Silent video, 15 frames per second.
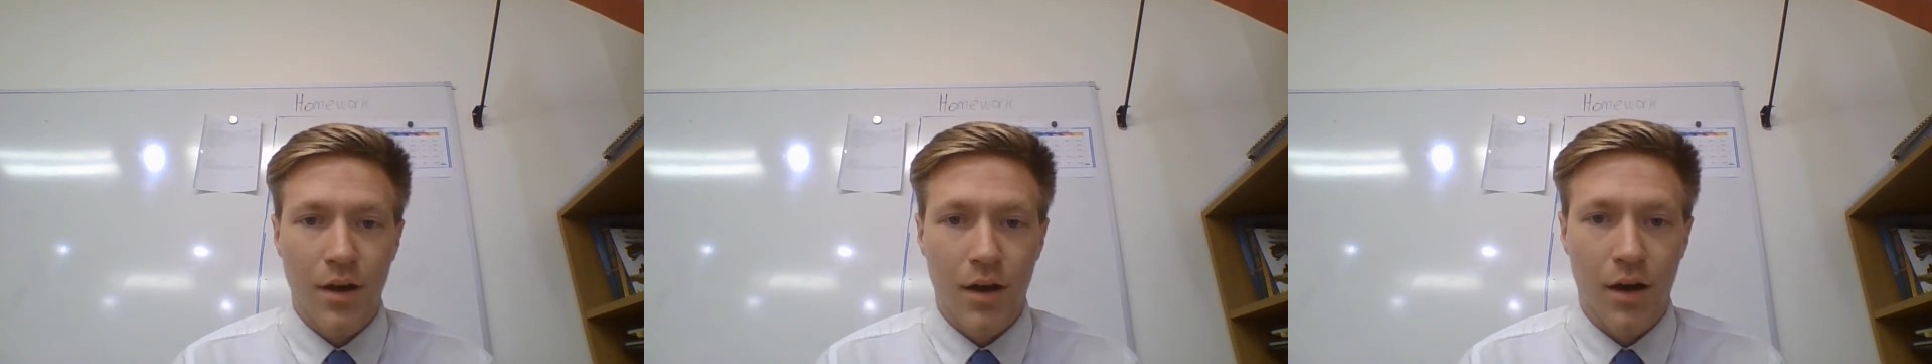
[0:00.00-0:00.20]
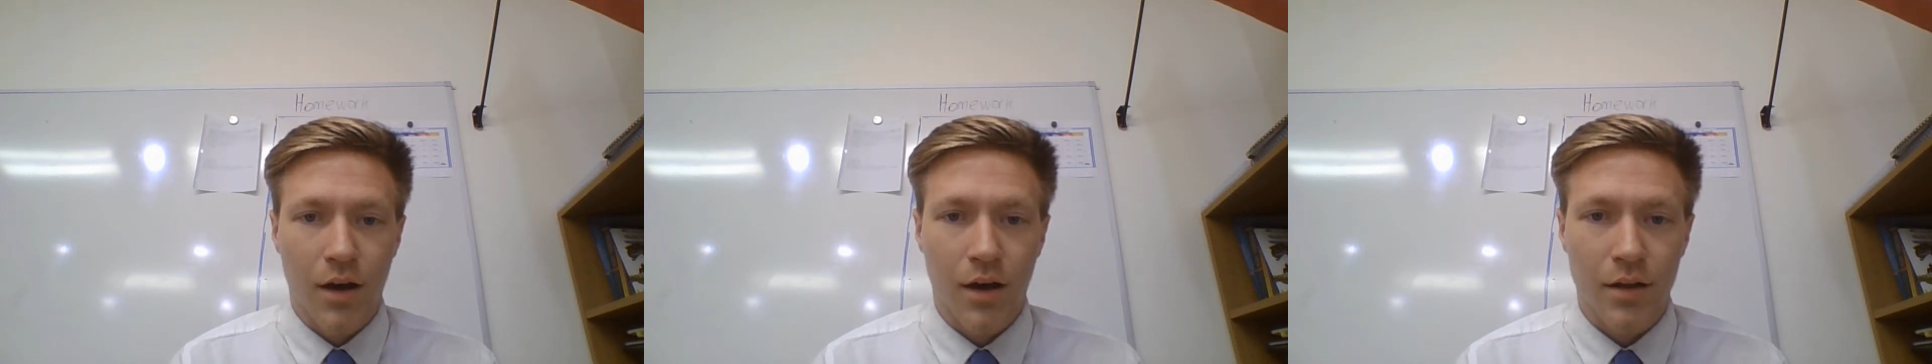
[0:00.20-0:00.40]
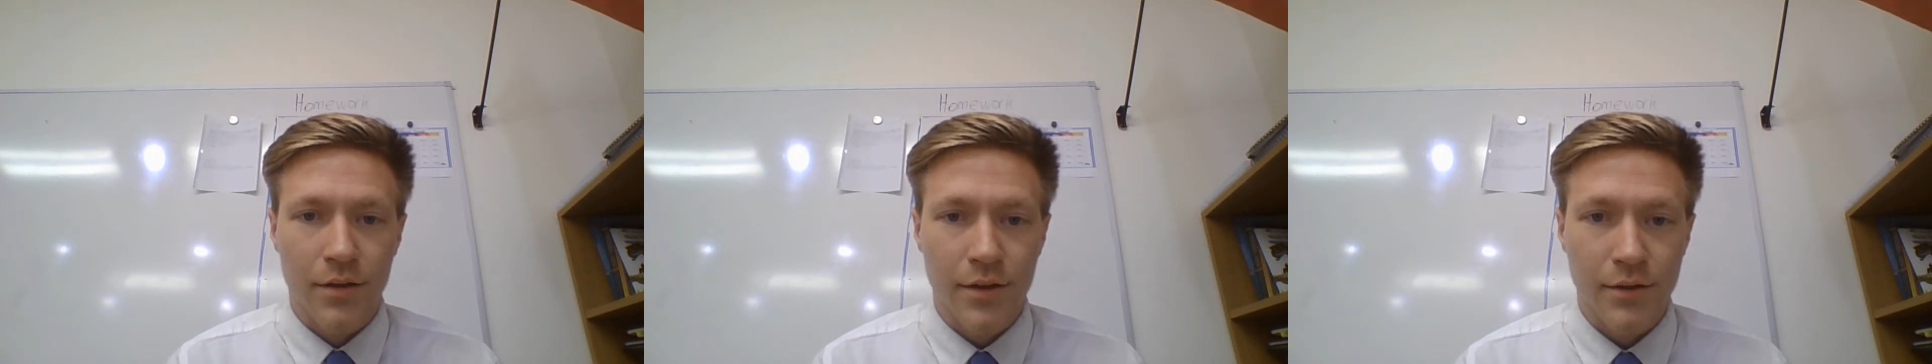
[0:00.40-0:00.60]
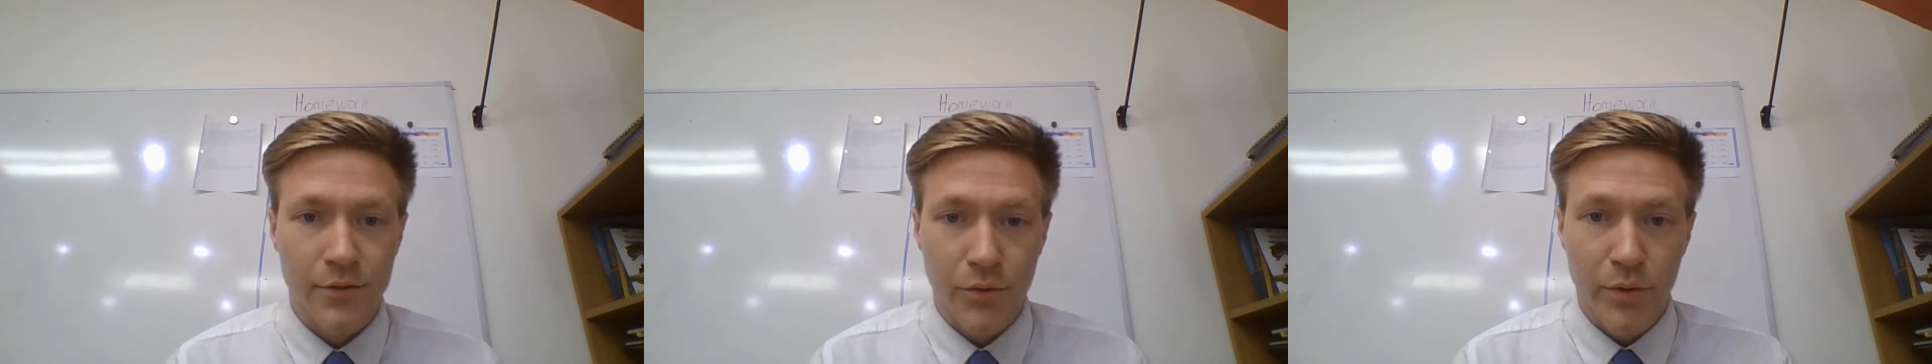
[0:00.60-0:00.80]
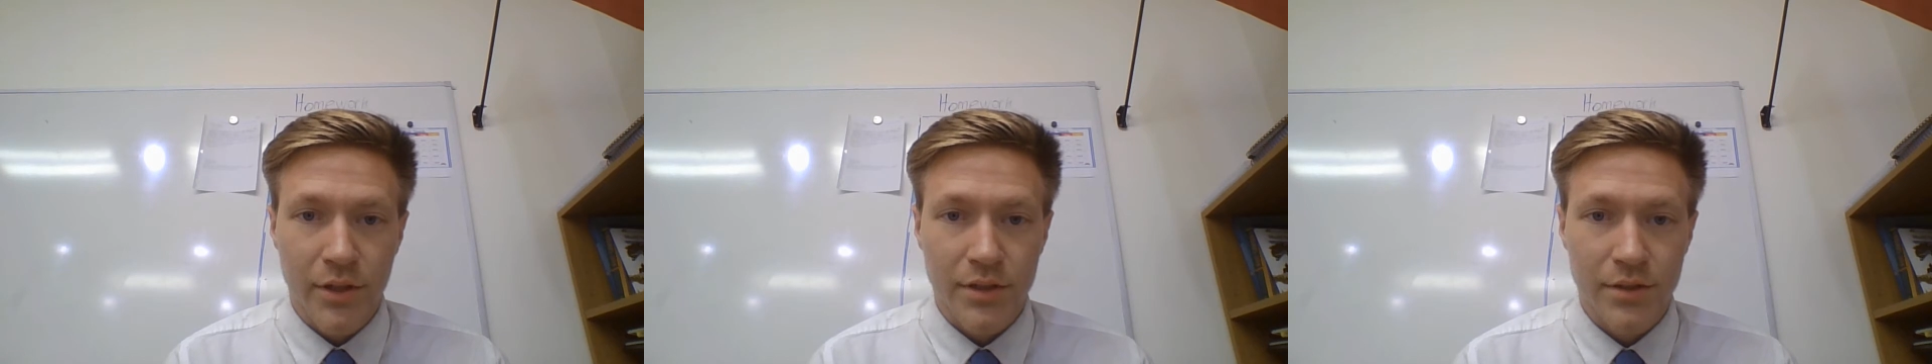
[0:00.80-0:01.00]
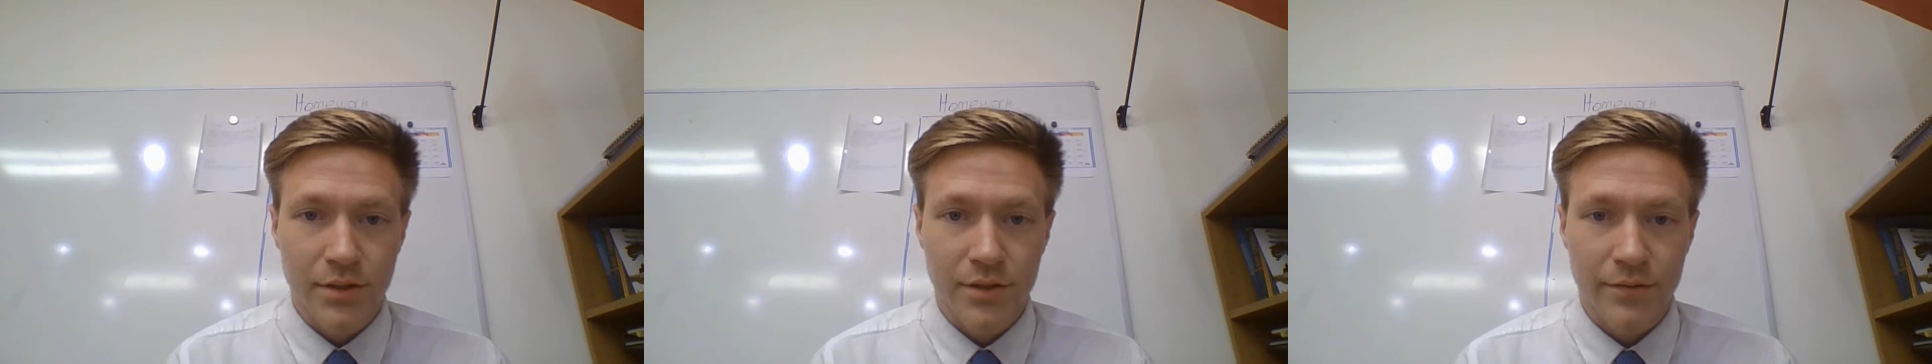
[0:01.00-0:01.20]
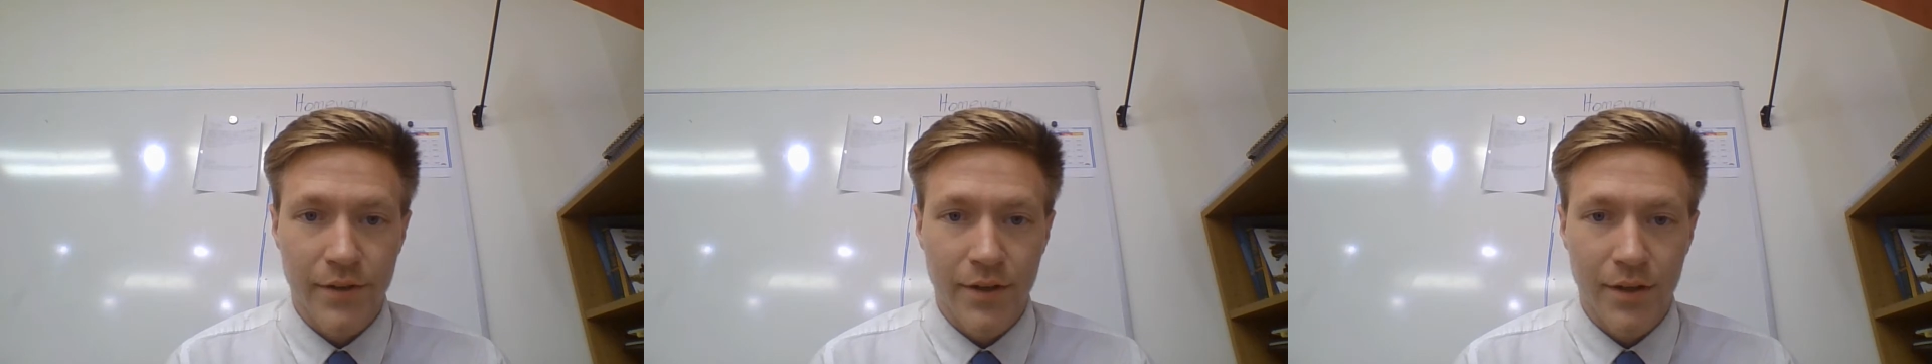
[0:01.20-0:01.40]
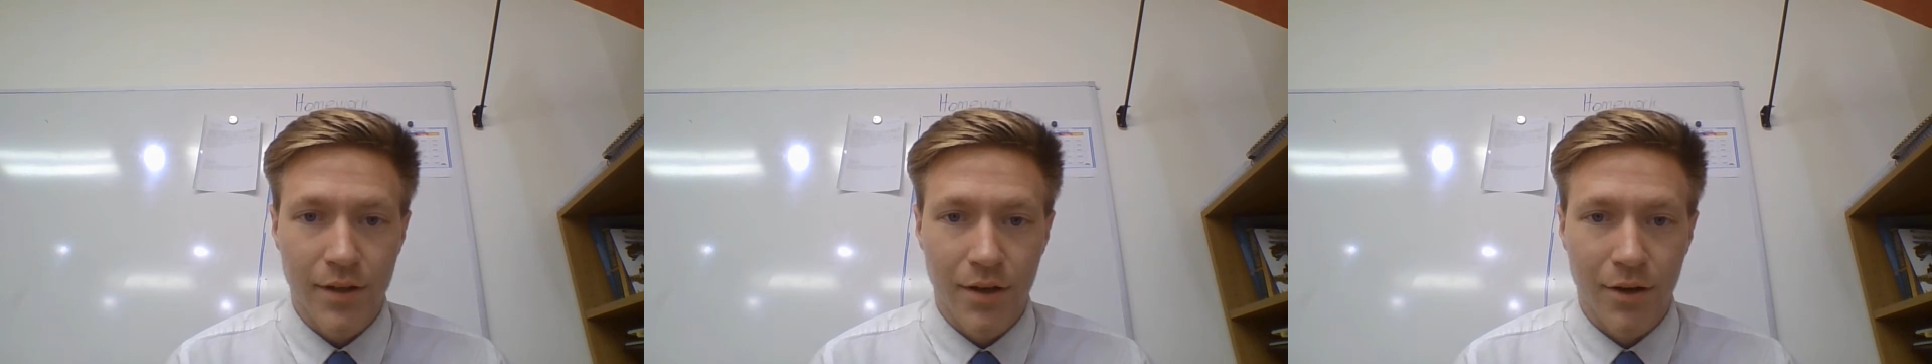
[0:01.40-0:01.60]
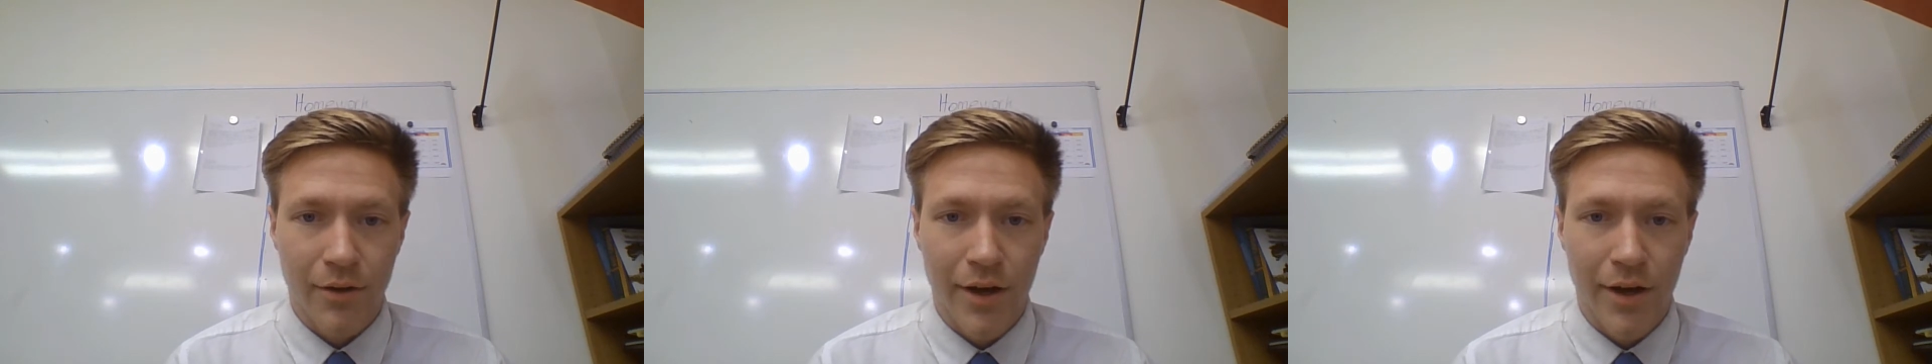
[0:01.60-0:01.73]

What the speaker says: Thanks for watching this video.